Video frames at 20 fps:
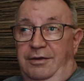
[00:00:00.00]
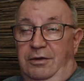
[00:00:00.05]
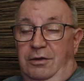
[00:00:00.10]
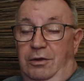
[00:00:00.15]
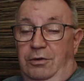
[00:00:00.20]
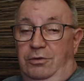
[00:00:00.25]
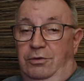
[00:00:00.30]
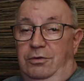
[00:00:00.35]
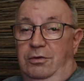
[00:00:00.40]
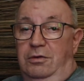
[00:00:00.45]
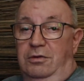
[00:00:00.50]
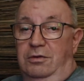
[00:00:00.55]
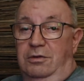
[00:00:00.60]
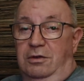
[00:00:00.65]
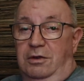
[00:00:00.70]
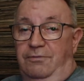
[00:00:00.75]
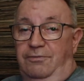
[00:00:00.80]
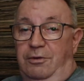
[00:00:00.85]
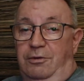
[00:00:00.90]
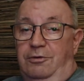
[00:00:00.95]

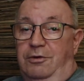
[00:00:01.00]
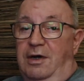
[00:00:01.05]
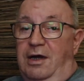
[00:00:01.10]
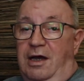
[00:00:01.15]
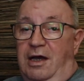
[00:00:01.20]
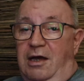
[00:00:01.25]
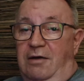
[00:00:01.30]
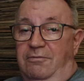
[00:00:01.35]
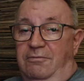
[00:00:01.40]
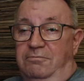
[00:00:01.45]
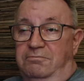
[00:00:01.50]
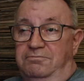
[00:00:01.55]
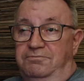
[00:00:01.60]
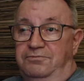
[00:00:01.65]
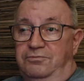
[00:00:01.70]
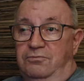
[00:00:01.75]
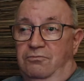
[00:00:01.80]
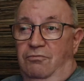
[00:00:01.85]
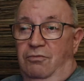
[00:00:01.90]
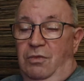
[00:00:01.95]
If you drive,
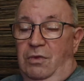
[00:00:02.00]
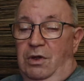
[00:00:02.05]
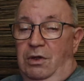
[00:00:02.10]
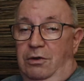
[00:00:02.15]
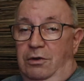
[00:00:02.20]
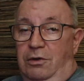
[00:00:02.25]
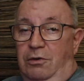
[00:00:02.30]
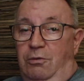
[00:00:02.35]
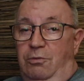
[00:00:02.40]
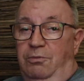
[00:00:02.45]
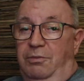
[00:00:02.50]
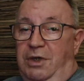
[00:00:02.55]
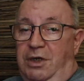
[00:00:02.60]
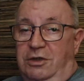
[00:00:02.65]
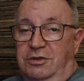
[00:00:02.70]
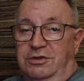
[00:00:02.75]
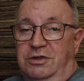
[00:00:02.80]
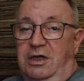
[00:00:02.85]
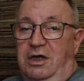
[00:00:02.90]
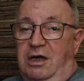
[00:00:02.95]
you
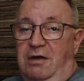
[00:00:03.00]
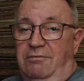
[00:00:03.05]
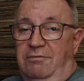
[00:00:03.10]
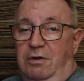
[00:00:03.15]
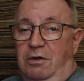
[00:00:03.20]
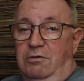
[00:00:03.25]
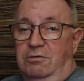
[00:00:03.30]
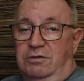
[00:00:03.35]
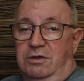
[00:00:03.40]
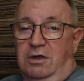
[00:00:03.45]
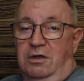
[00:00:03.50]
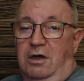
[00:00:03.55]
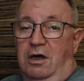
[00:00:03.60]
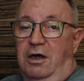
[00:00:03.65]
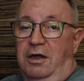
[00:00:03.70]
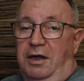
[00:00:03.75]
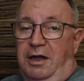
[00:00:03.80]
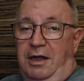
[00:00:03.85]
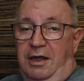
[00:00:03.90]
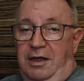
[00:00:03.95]
must have those
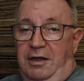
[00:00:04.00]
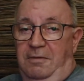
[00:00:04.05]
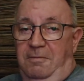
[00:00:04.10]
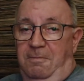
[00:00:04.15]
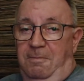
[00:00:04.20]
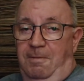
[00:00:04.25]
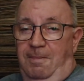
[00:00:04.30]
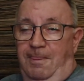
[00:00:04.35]
on hand.